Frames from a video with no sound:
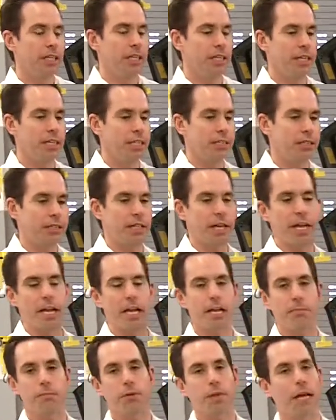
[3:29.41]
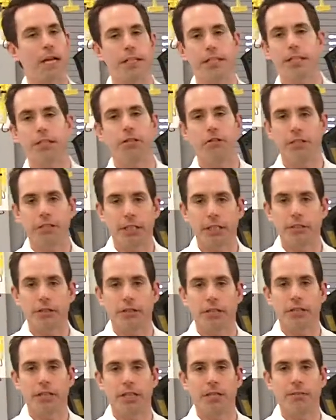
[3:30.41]
is a planetary gear
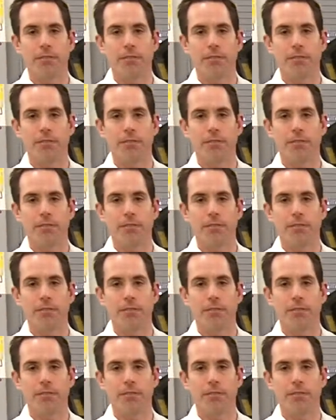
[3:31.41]
set.